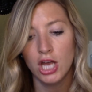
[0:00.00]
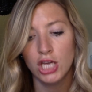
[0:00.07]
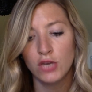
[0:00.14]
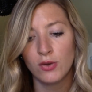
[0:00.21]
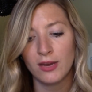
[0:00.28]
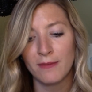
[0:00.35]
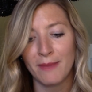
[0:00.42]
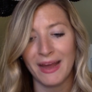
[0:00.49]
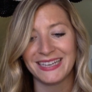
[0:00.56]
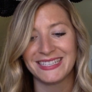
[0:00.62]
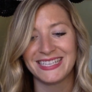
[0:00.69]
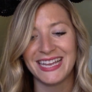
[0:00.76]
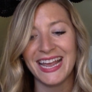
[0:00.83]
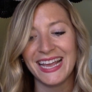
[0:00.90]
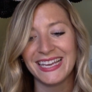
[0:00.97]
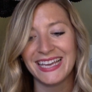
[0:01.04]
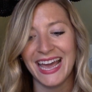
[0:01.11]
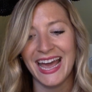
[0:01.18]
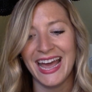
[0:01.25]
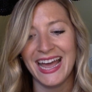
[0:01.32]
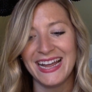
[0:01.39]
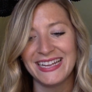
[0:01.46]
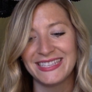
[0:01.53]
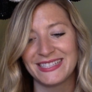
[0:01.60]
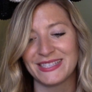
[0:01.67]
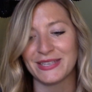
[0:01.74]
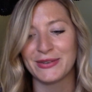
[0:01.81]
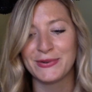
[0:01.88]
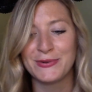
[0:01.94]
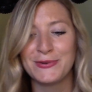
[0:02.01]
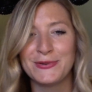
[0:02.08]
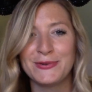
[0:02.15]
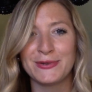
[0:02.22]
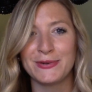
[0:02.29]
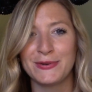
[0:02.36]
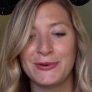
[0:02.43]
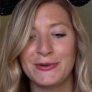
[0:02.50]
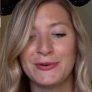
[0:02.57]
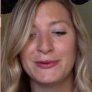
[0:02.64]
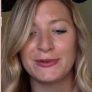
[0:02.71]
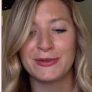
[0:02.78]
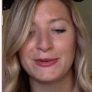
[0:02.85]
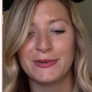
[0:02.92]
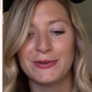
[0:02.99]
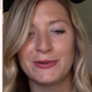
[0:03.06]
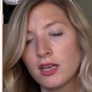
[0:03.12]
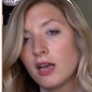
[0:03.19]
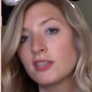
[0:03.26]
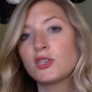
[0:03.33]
You can buy tickets. Ooh, ooh, ooh.